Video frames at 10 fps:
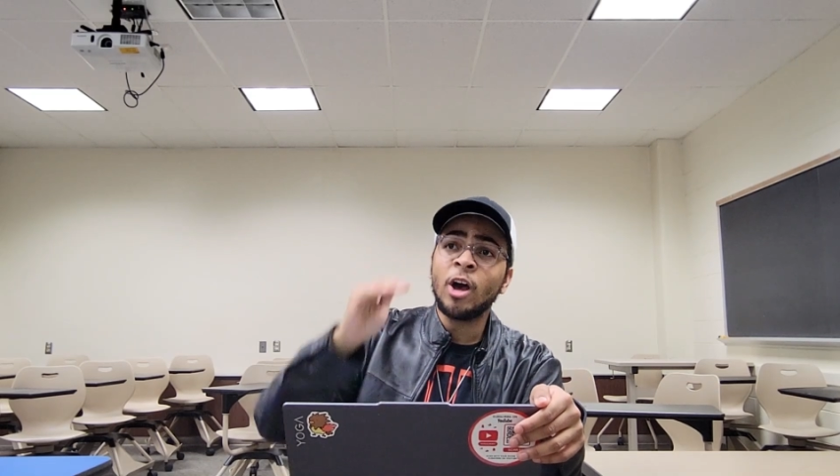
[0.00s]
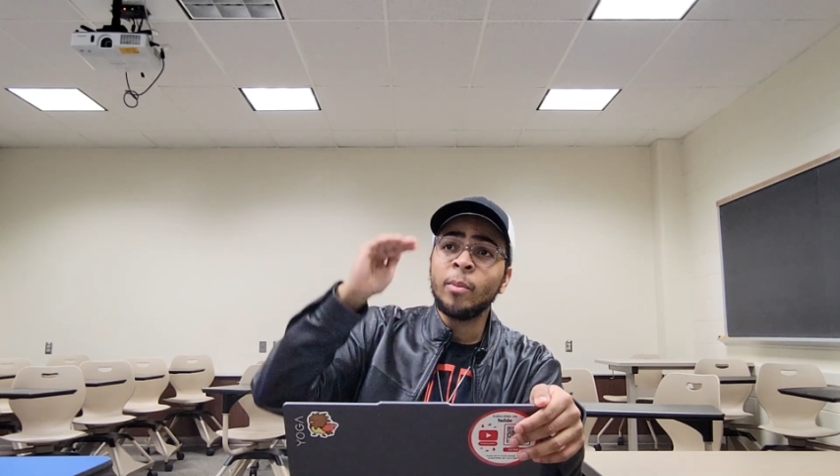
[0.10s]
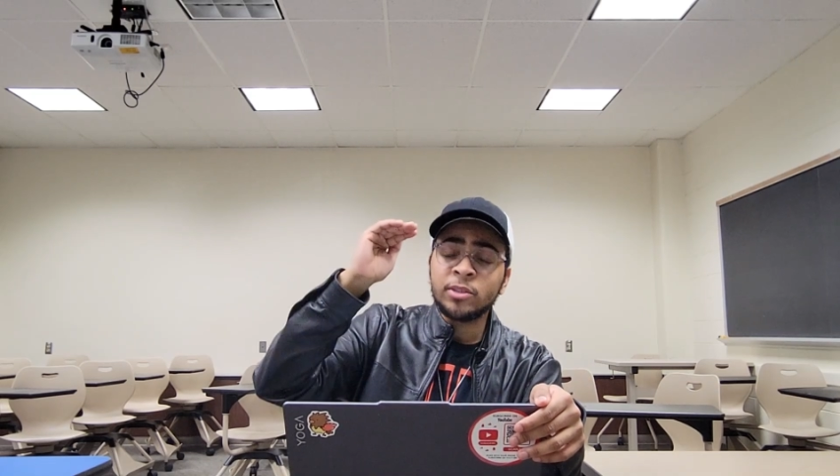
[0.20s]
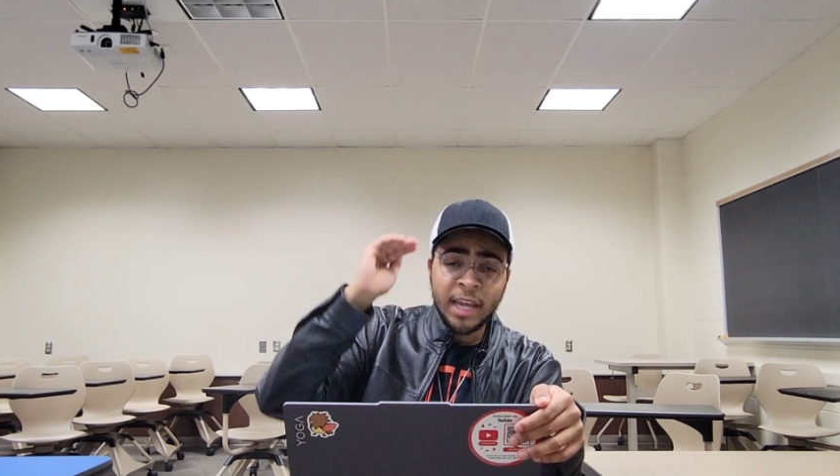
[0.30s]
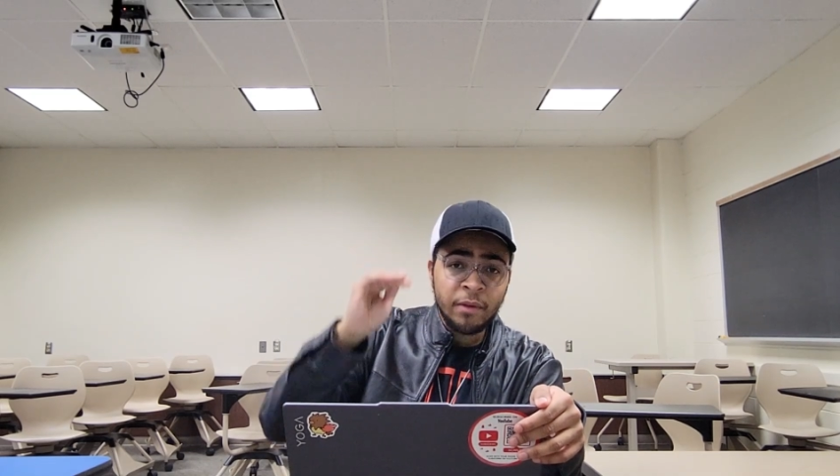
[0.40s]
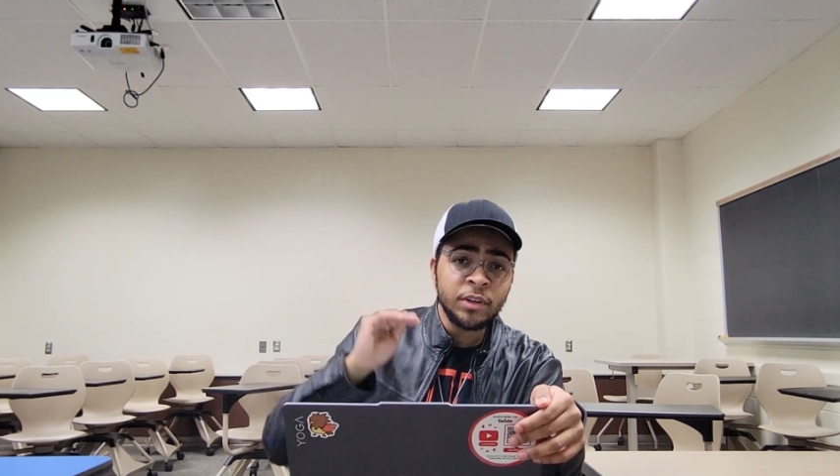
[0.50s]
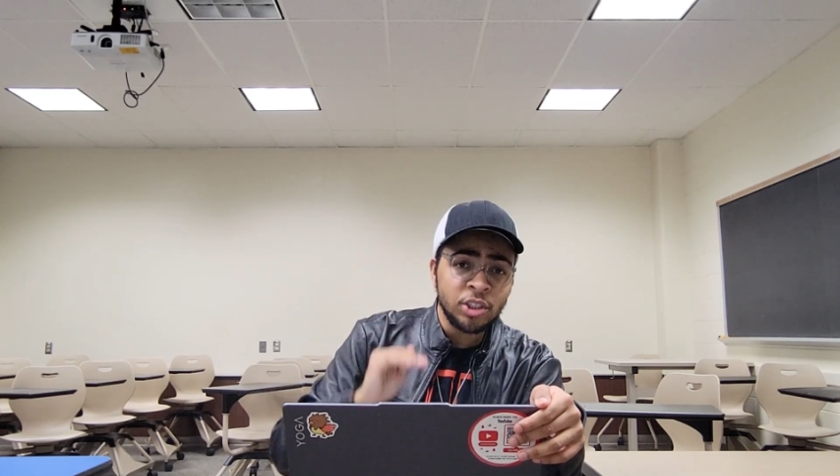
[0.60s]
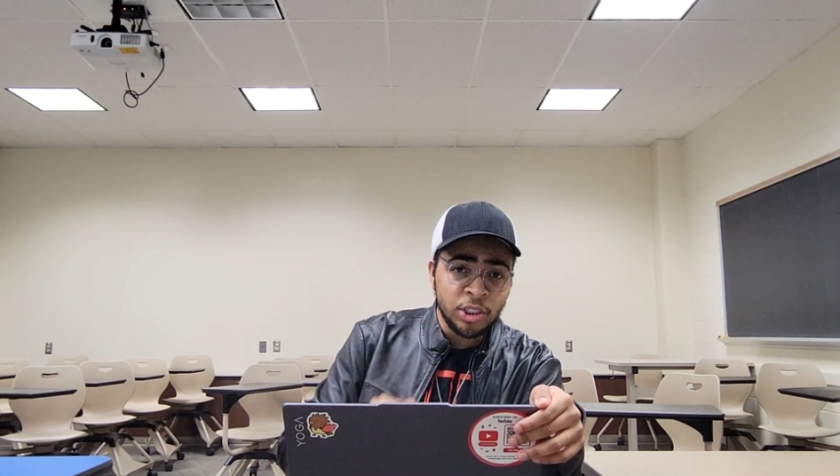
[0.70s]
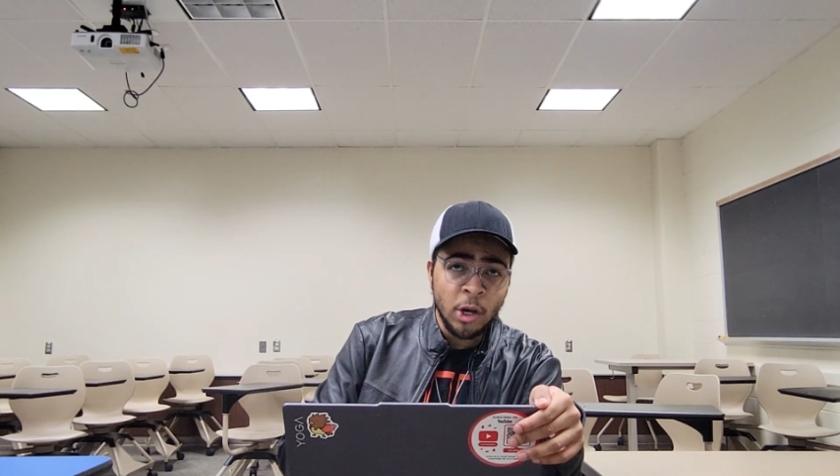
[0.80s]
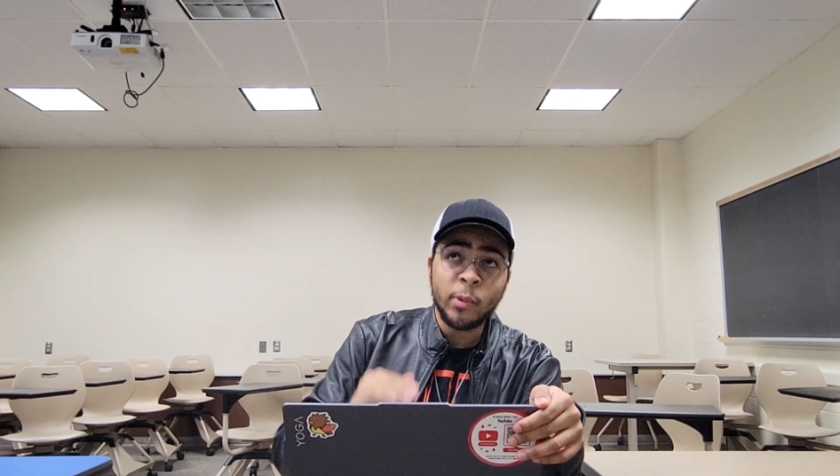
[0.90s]
Almost every
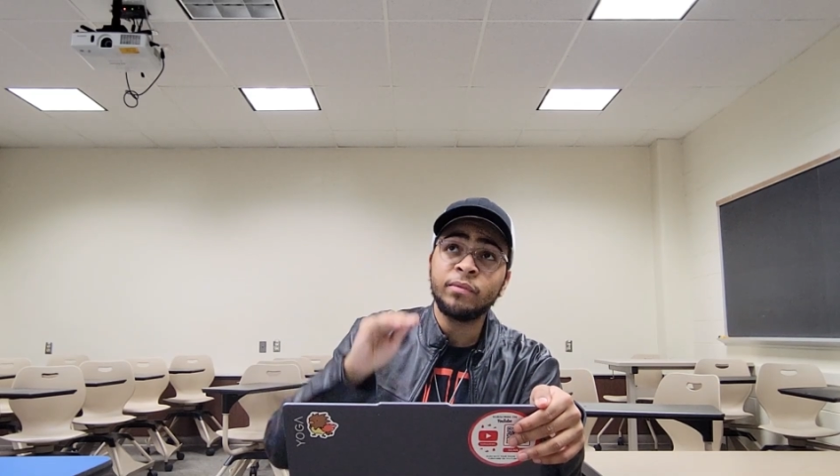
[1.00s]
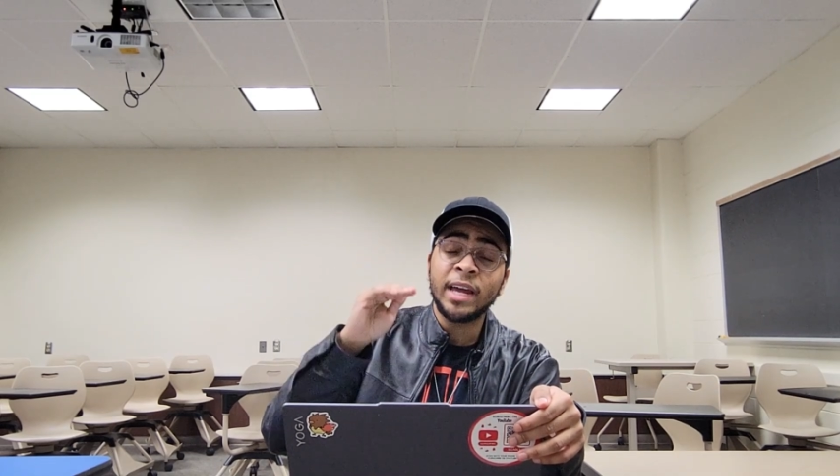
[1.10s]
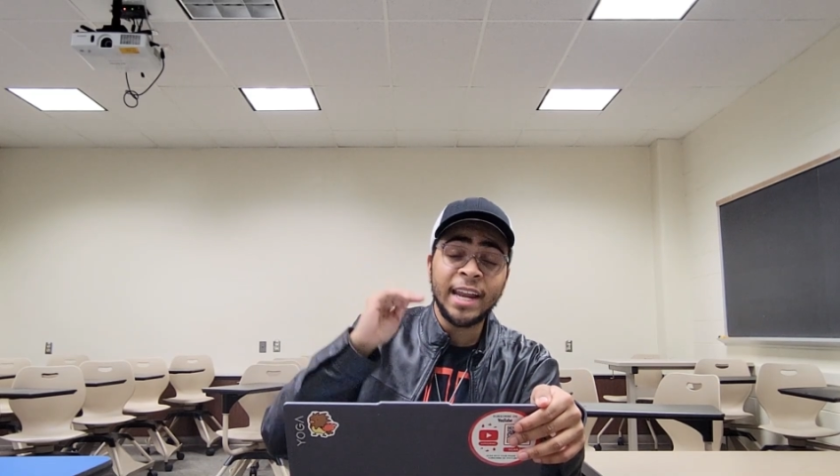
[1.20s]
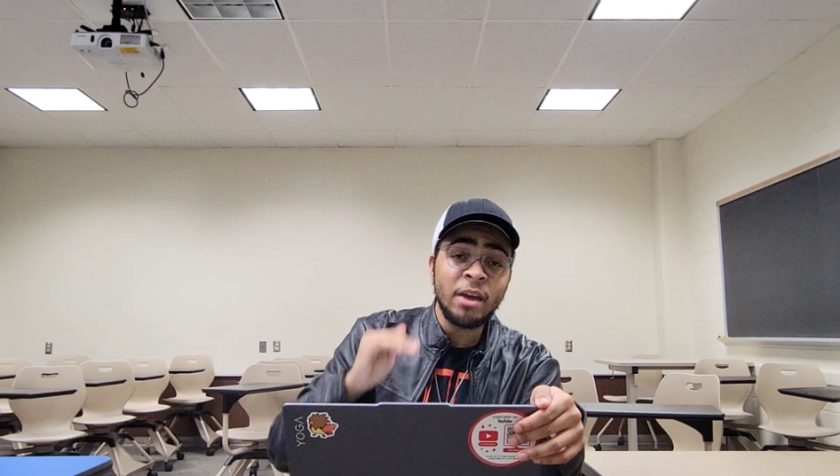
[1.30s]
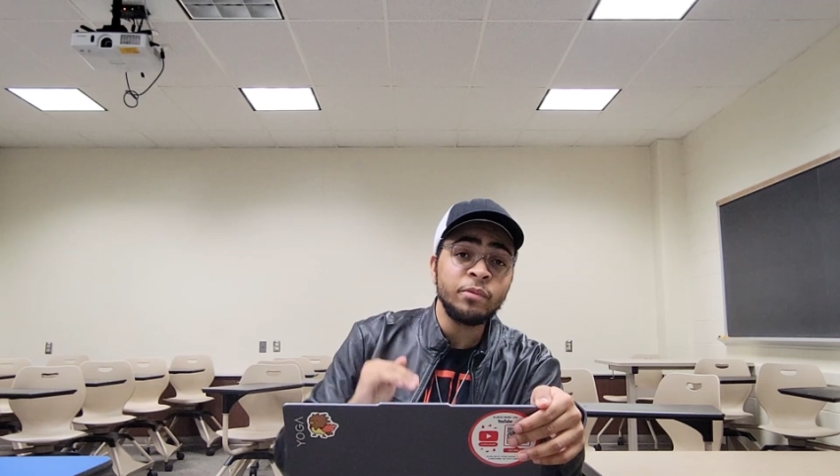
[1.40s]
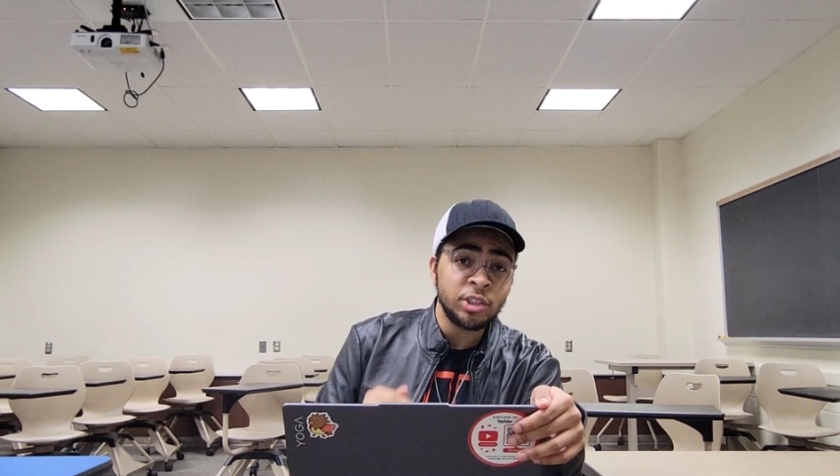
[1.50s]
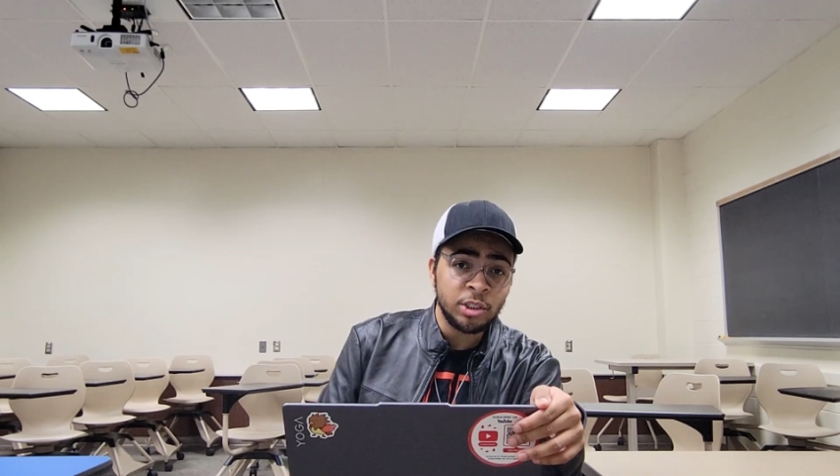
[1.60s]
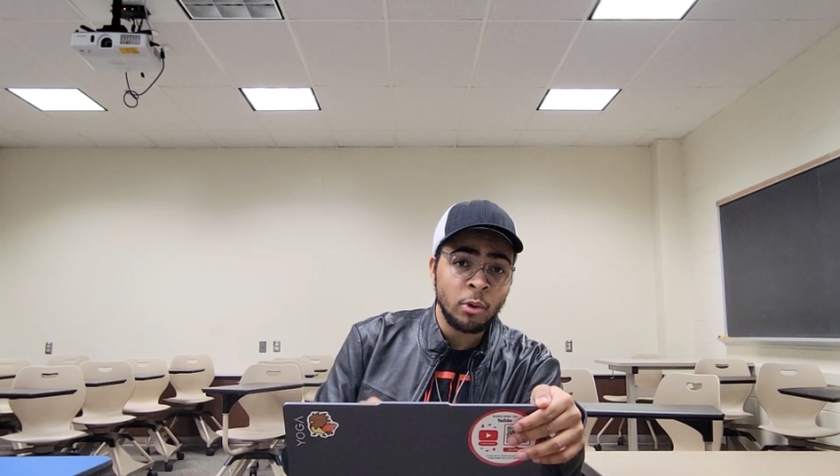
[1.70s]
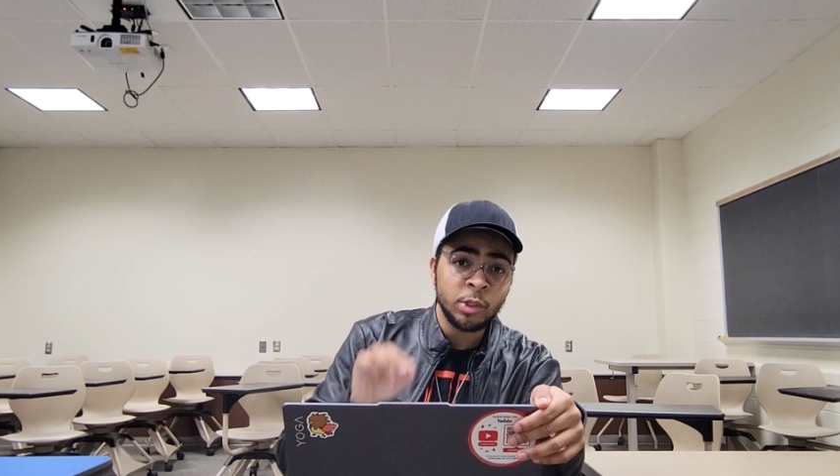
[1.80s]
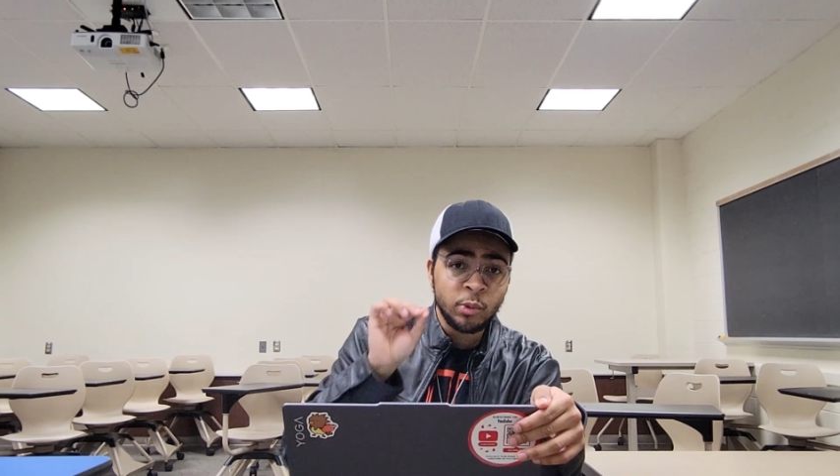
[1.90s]
show, if not every
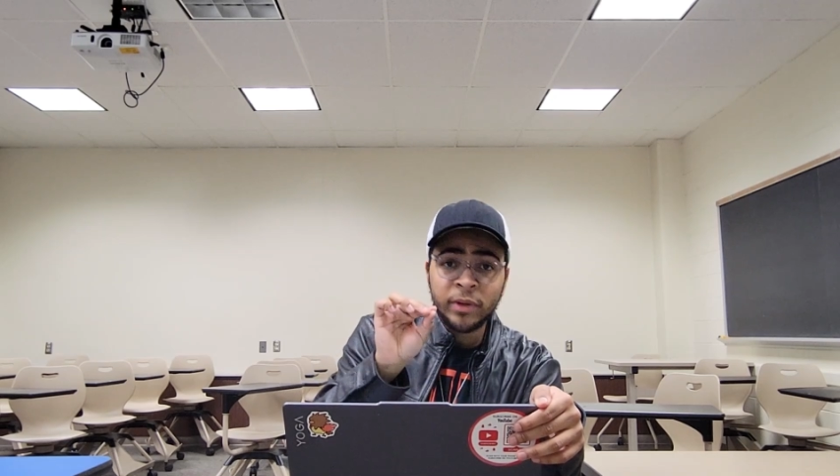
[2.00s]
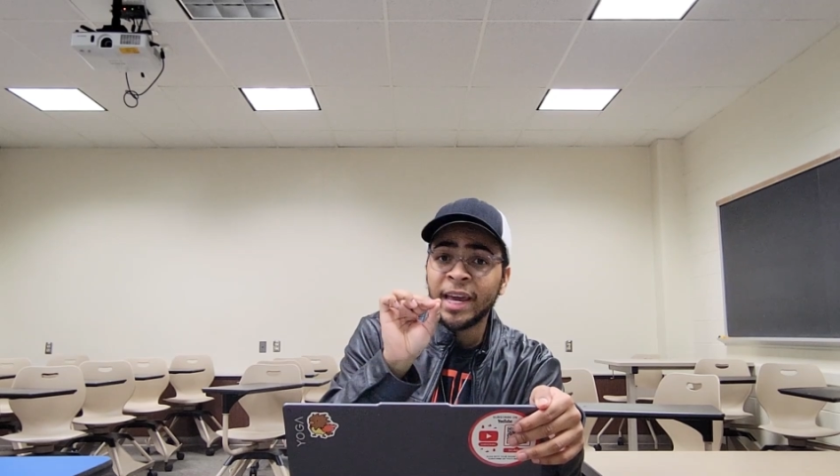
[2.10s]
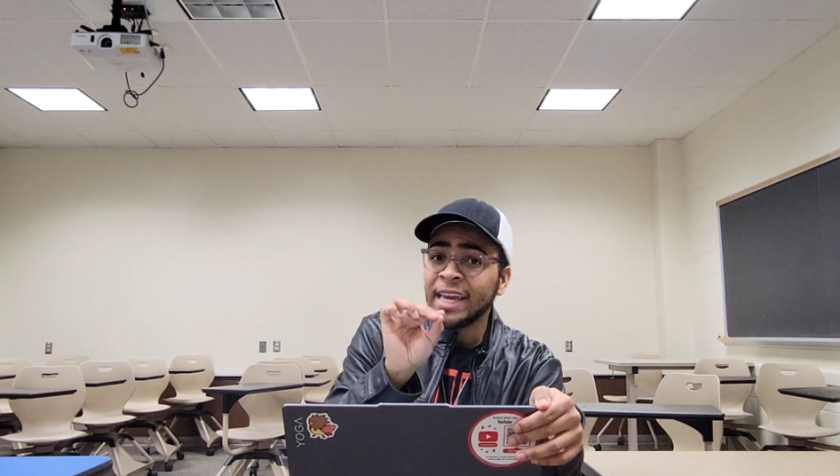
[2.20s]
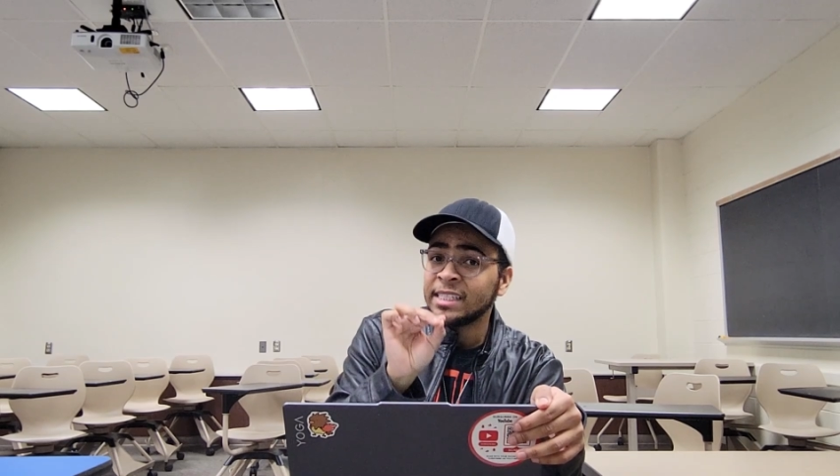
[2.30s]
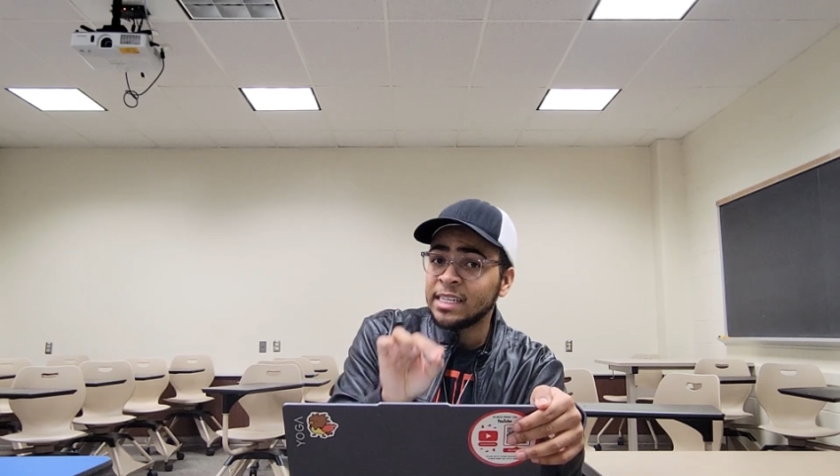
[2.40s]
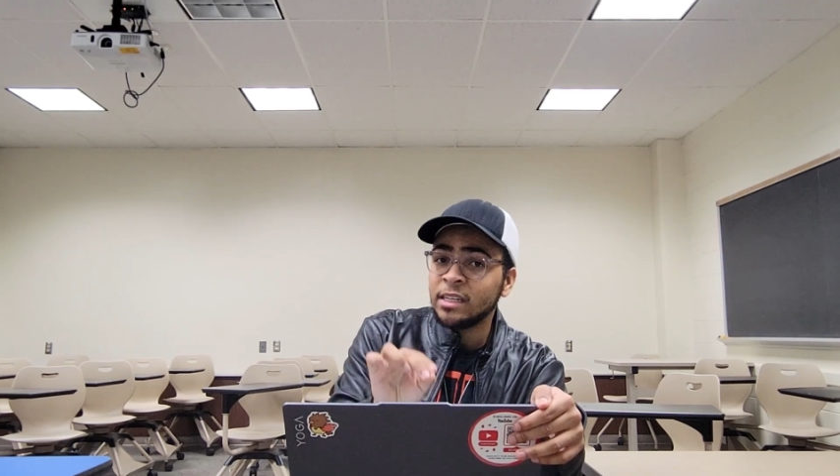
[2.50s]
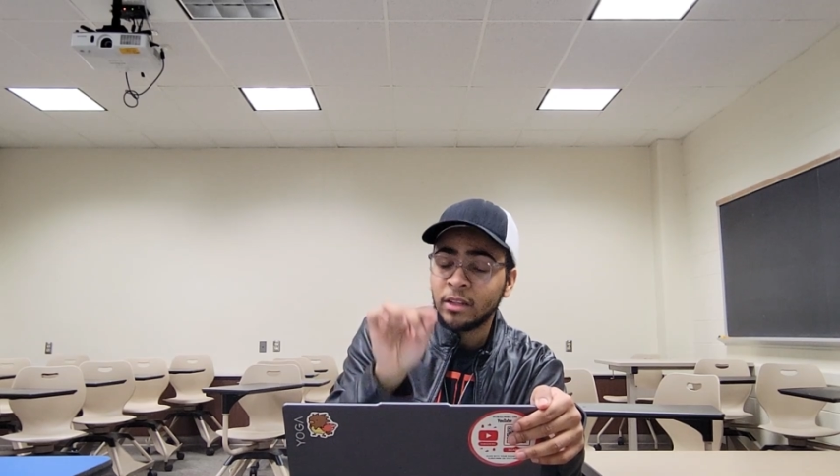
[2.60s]
show in 2018